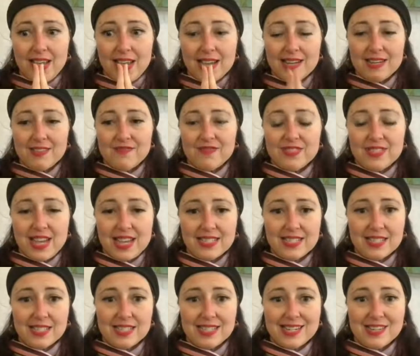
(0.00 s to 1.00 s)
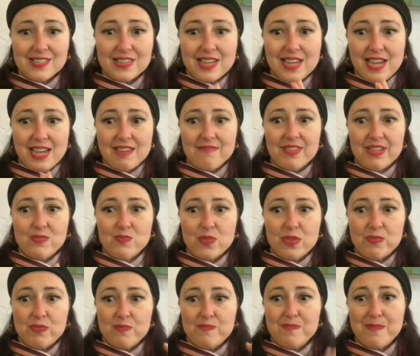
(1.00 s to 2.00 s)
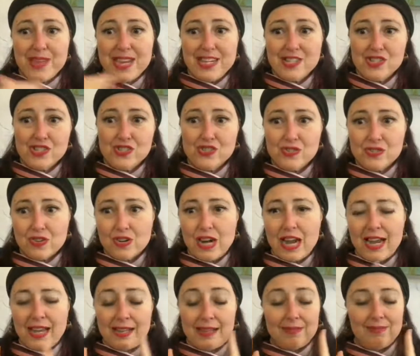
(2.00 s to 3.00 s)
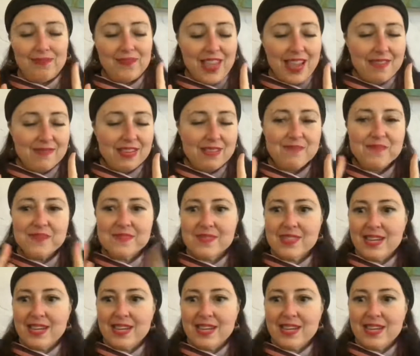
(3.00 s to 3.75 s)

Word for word: And if necessary, Ava, we will make sure, uh, Ava,